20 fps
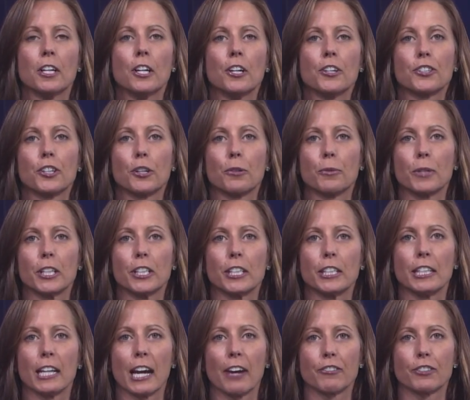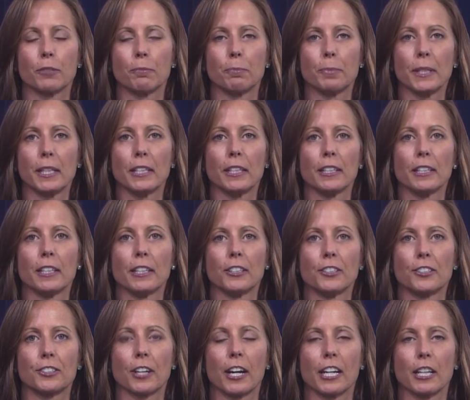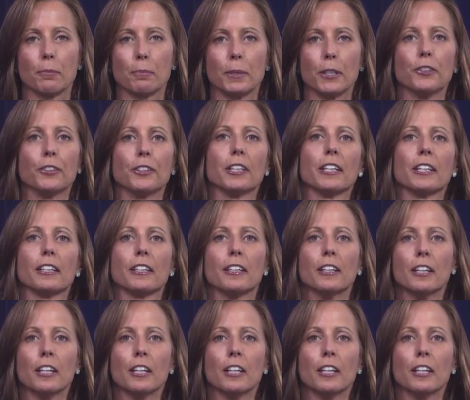So we didn't have to be inside a building